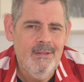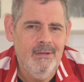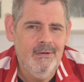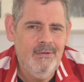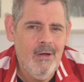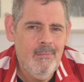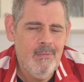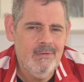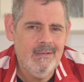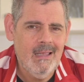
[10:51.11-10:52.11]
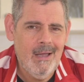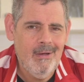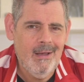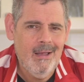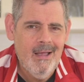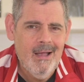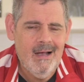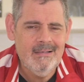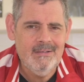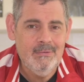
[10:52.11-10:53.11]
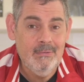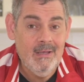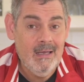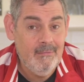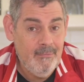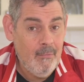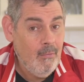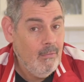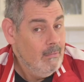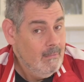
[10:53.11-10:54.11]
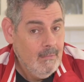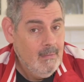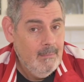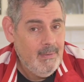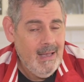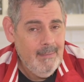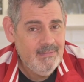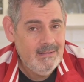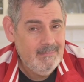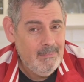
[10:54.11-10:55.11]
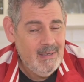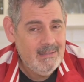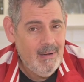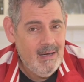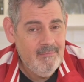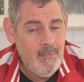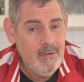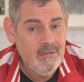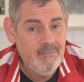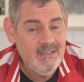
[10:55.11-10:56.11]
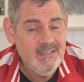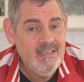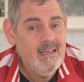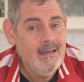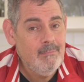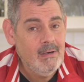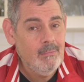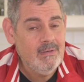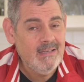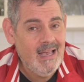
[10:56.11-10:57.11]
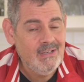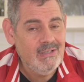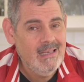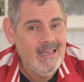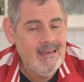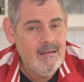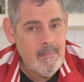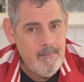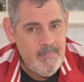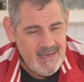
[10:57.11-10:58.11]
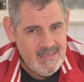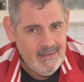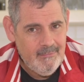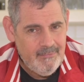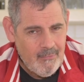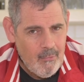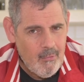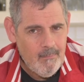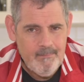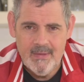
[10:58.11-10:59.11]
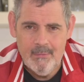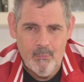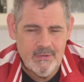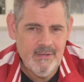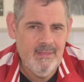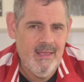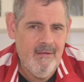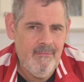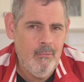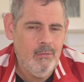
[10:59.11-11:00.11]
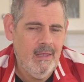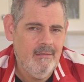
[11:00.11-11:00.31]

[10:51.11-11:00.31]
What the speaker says: that Adobe was allowing us to do that for perhaps the best part of most of this year, but it was actually in beta form. It wasn't their full